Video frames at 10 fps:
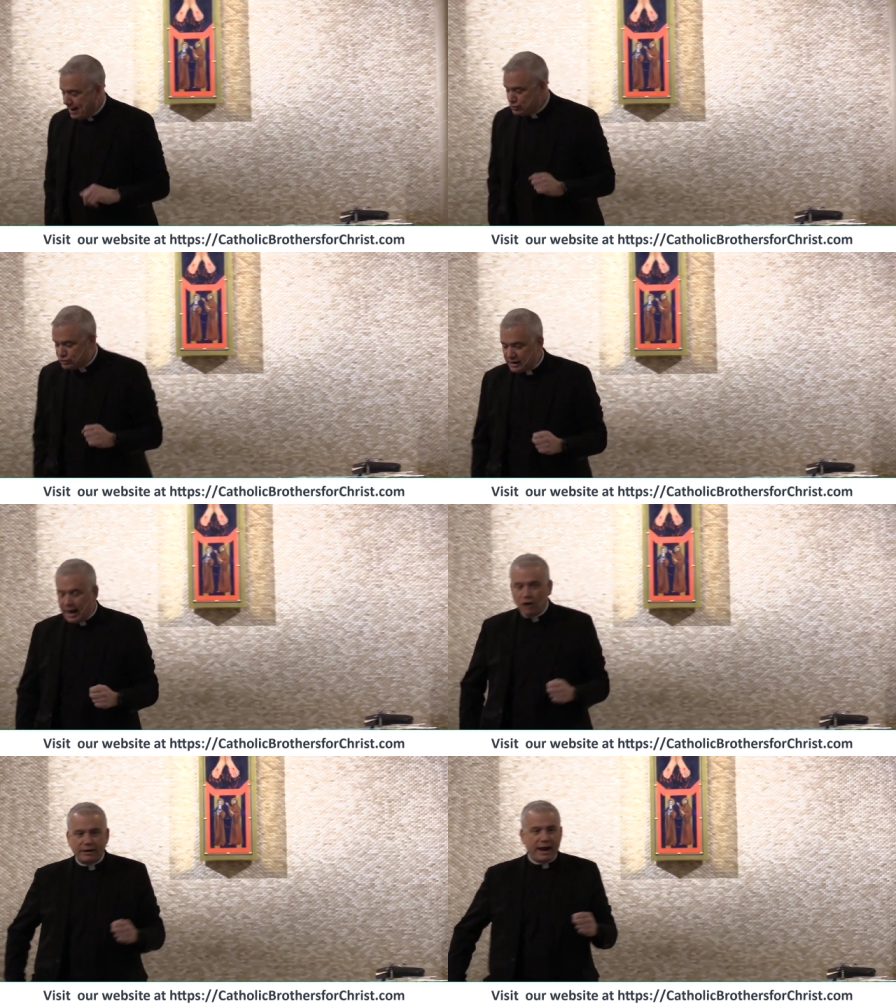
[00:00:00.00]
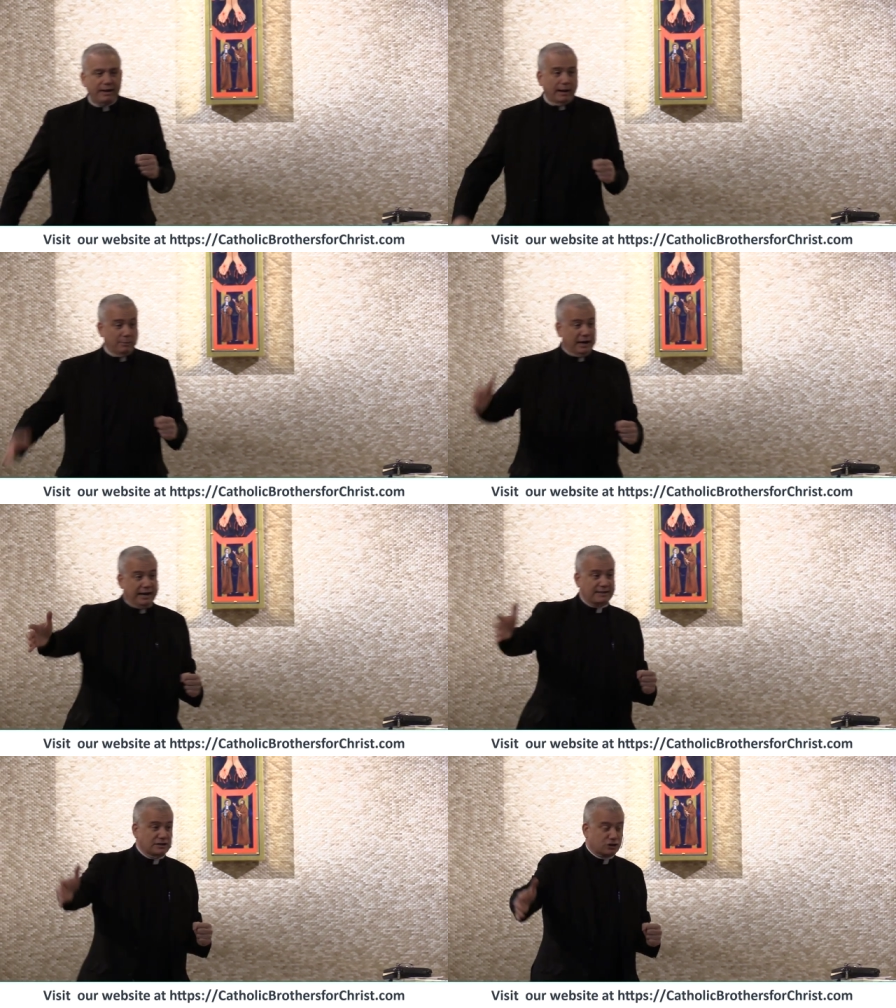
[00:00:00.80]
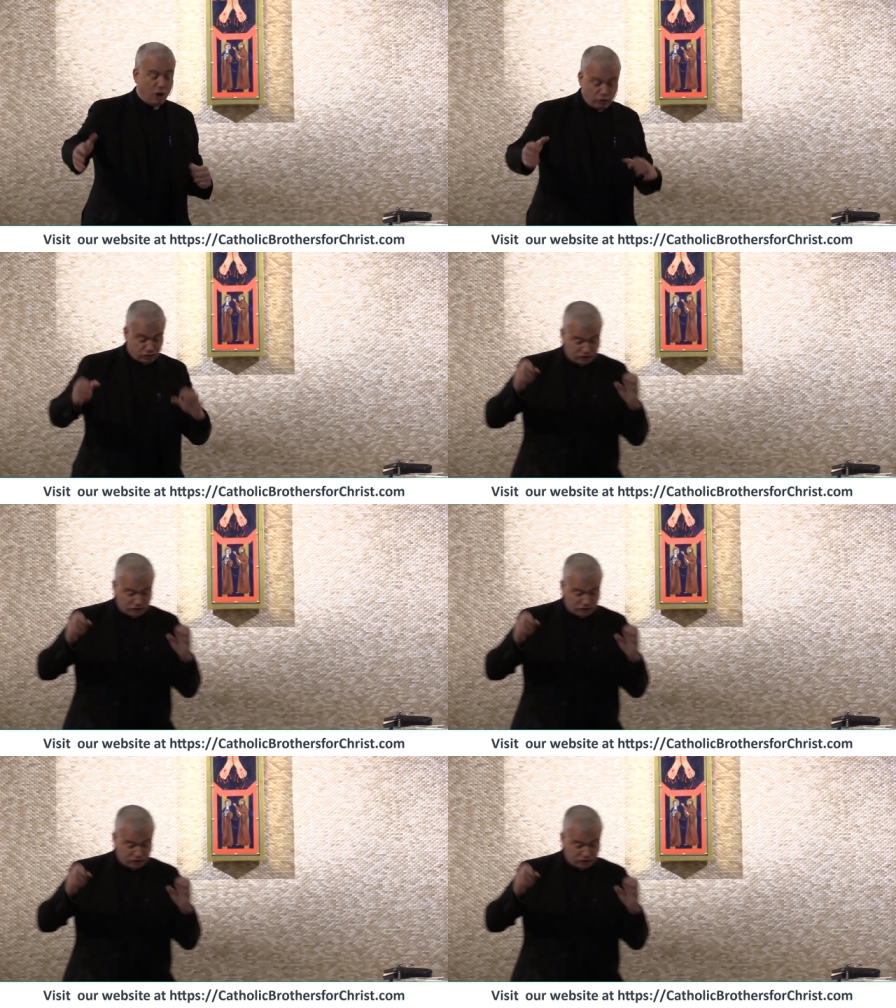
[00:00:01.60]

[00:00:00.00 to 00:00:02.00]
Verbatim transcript: and you say, okay, I'm going to get this coach.